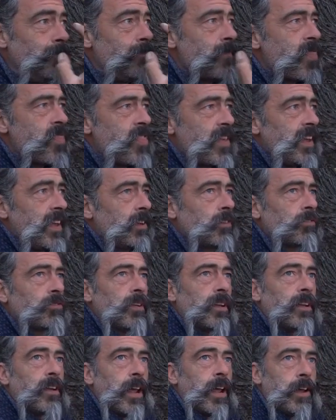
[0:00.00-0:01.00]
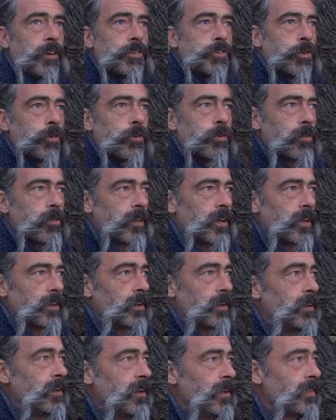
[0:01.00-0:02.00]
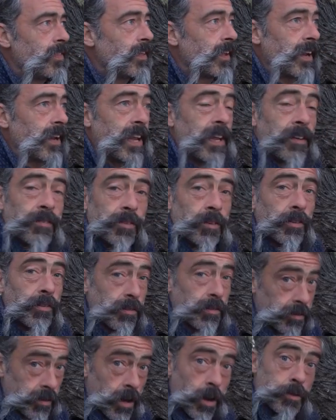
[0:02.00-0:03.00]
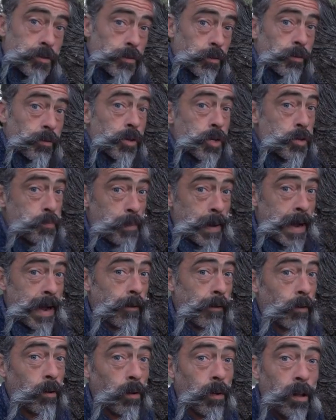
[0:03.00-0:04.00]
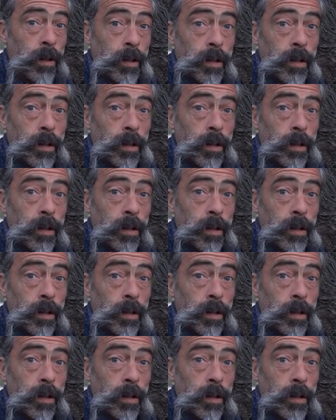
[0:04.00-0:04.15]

things in nature that it gives us is also the spiral,